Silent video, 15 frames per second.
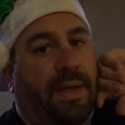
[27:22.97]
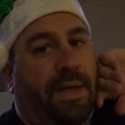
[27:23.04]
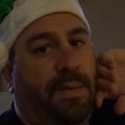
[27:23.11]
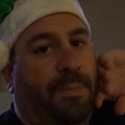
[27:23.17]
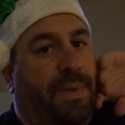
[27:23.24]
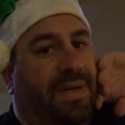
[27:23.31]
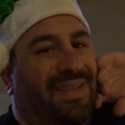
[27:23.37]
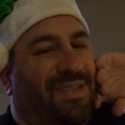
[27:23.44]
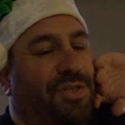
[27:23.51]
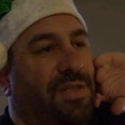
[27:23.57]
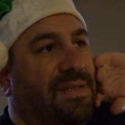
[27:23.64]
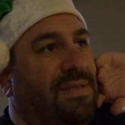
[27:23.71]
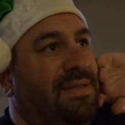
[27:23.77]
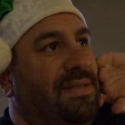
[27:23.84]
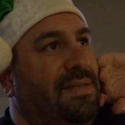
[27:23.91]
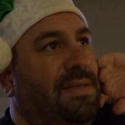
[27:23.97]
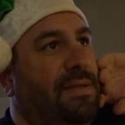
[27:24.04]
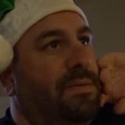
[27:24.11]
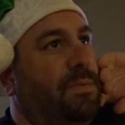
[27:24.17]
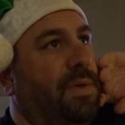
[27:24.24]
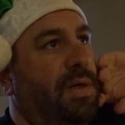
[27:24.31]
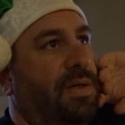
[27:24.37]
there, but it just
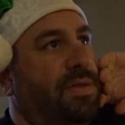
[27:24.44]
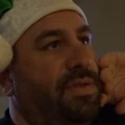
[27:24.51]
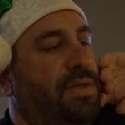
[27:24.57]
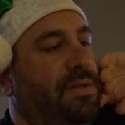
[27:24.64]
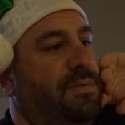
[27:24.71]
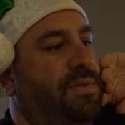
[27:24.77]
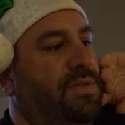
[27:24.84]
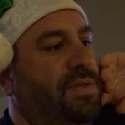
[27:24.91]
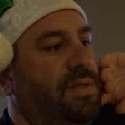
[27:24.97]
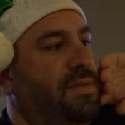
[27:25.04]
didn't work. She was